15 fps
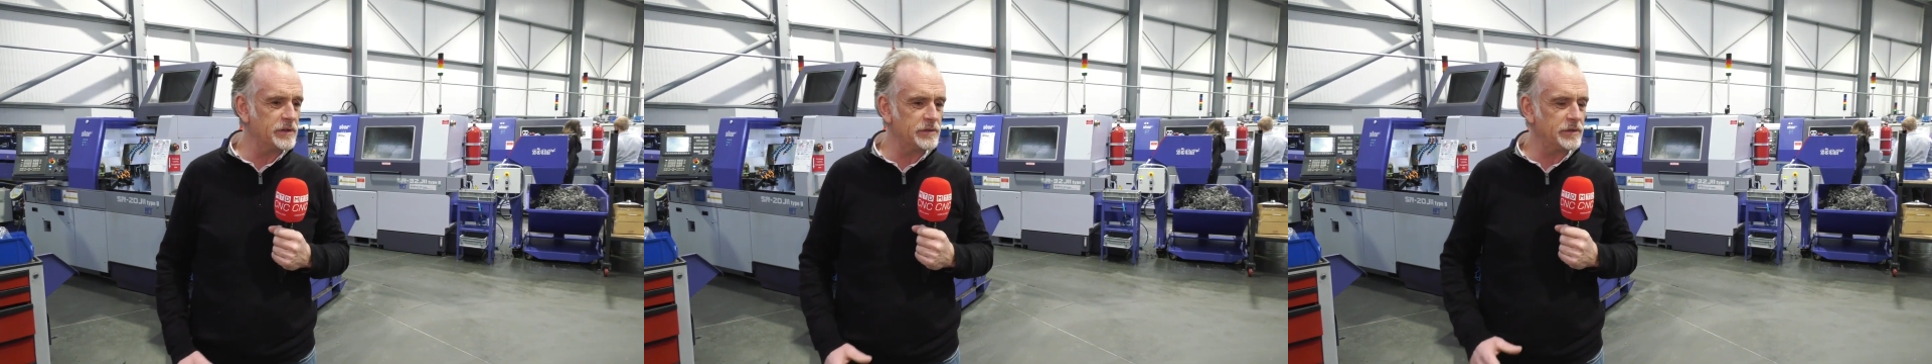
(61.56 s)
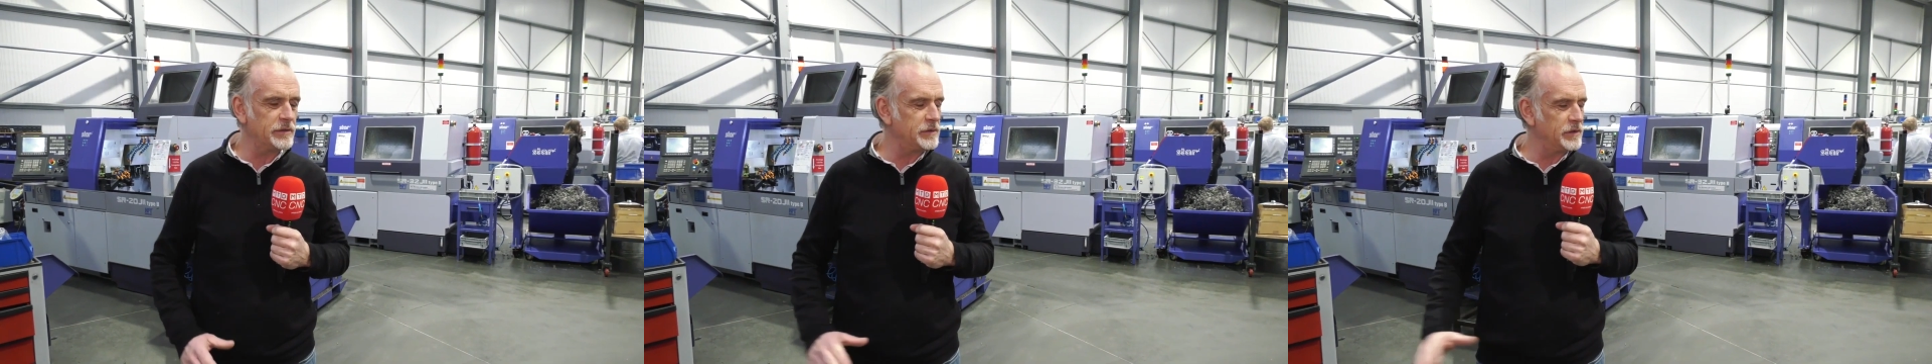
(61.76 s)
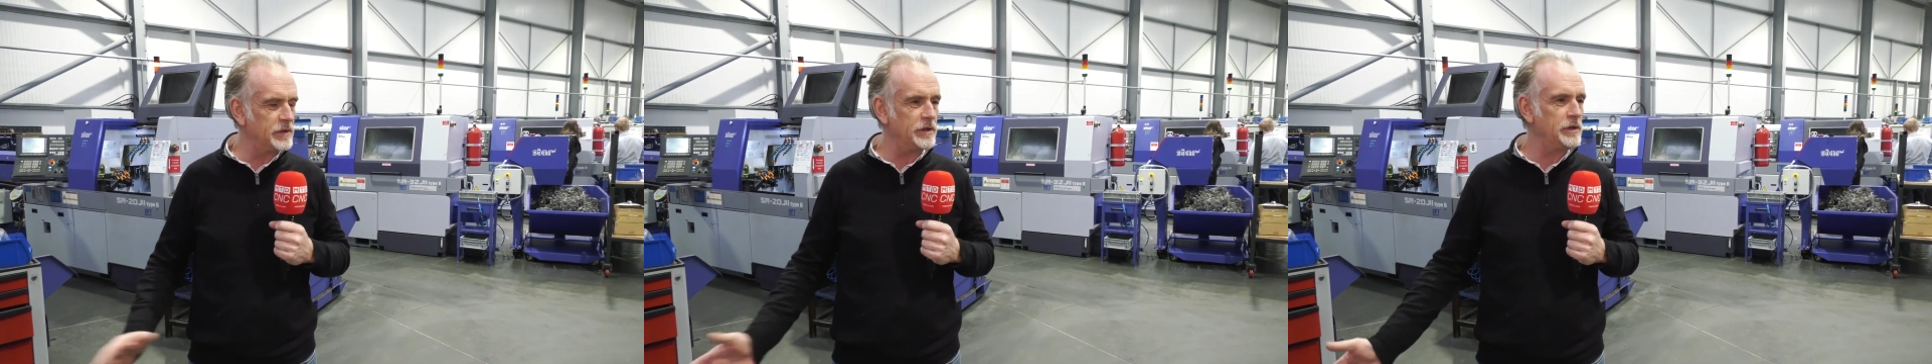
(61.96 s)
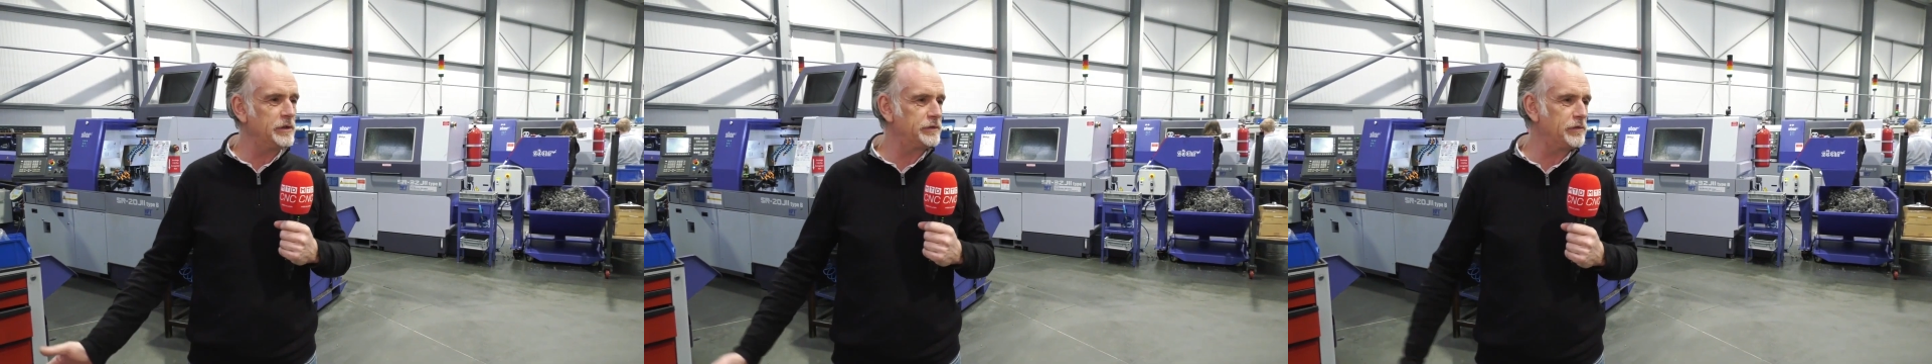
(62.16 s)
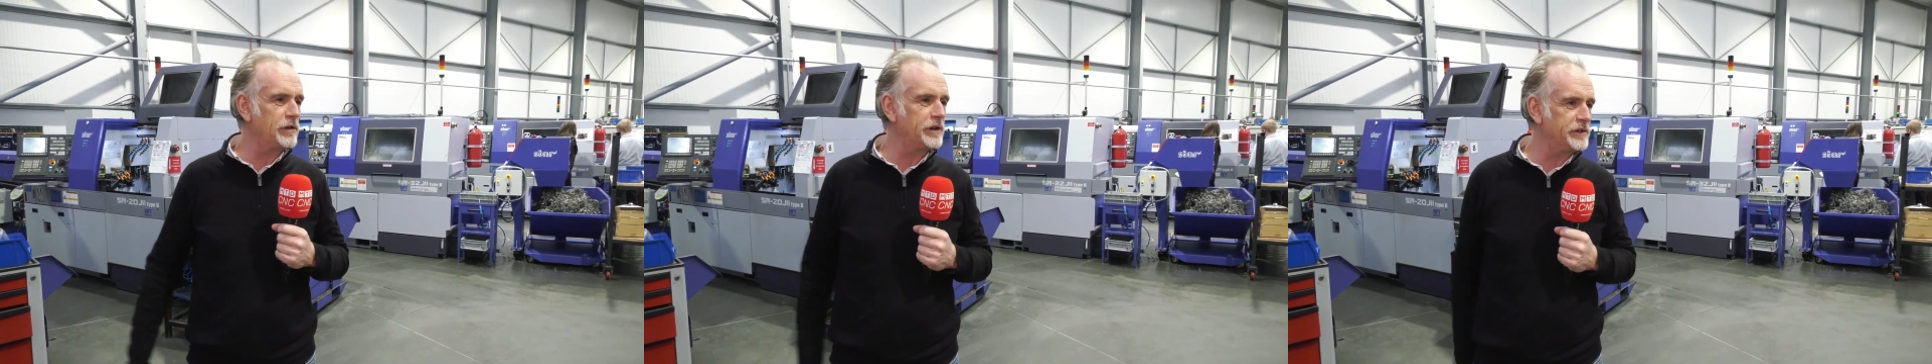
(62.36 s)
with a
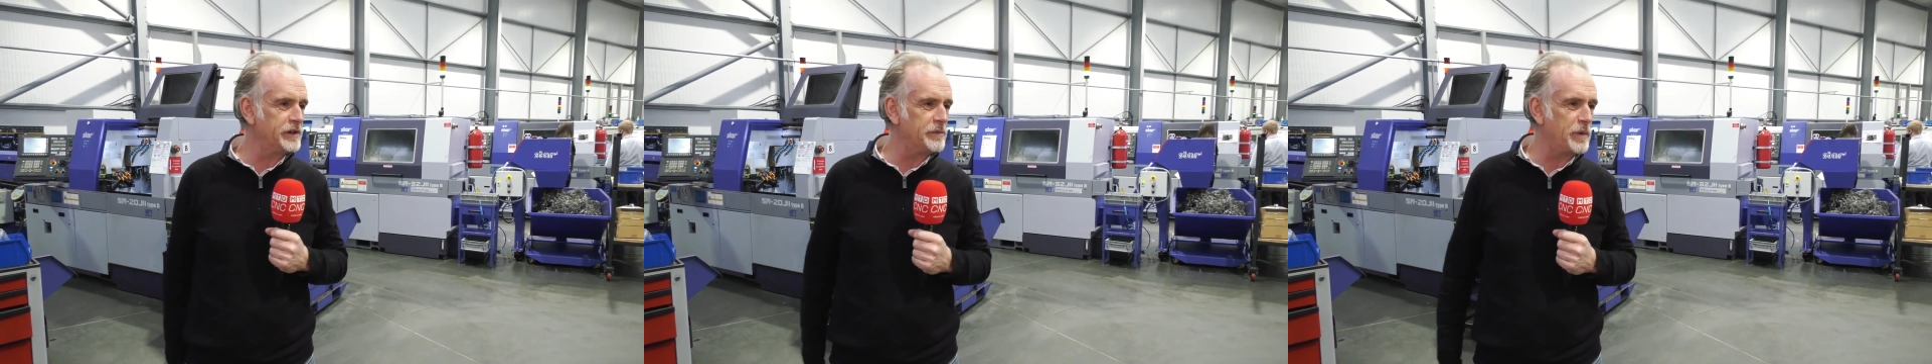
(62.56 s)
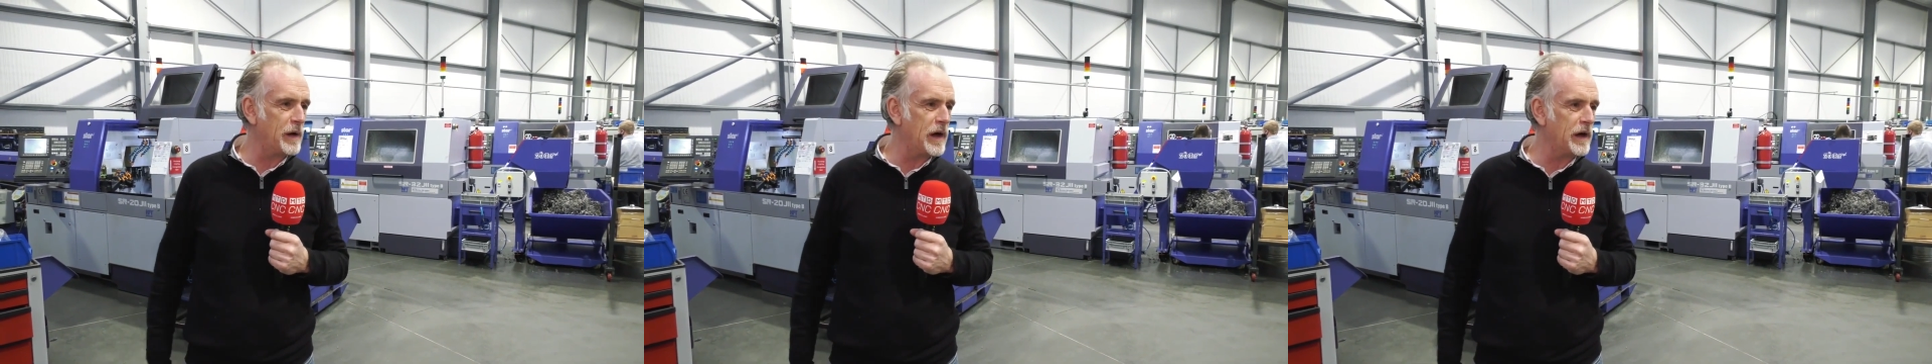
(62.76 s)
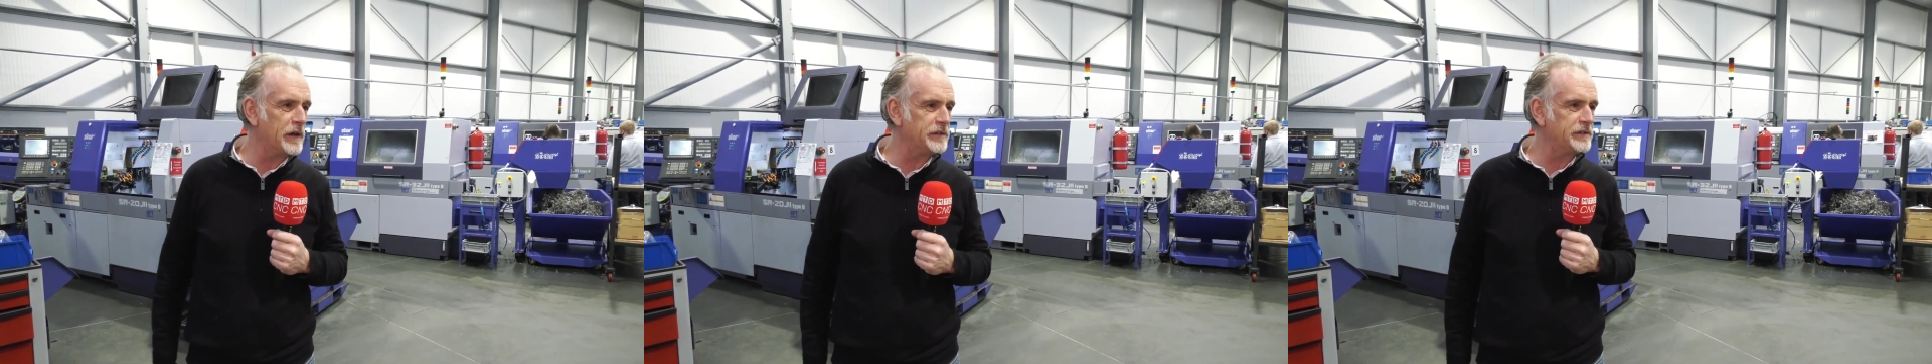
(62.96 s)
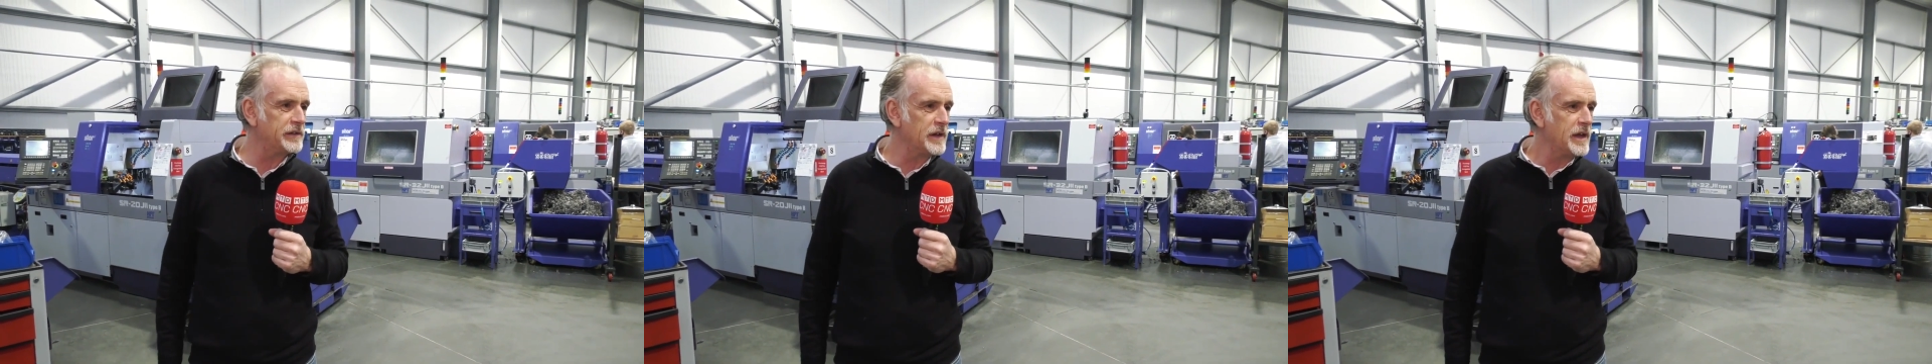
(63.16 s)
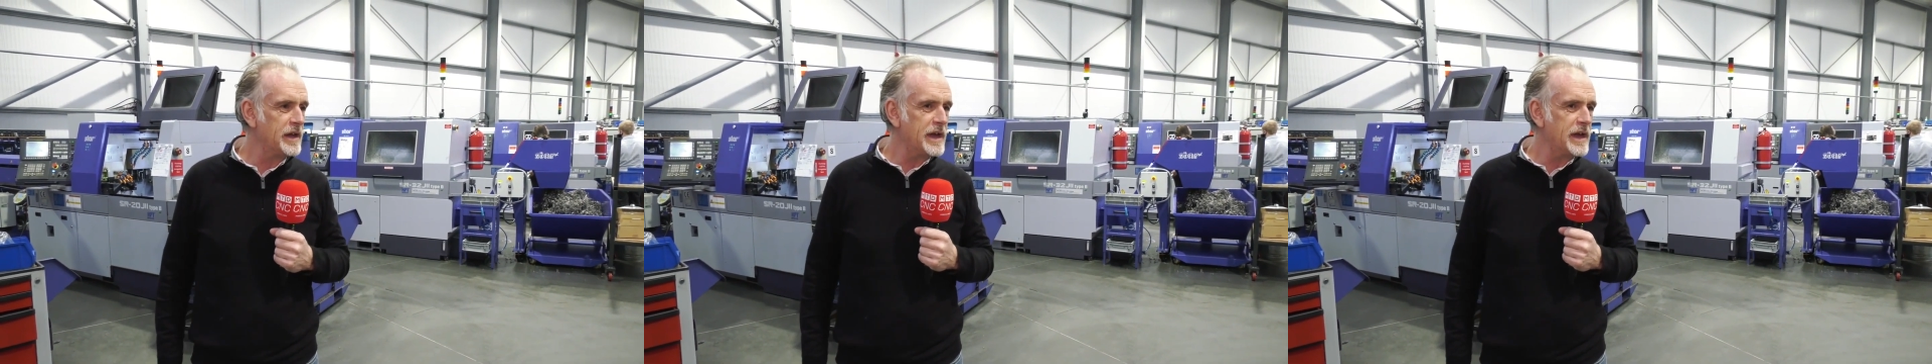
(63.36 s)
huge variety of parts.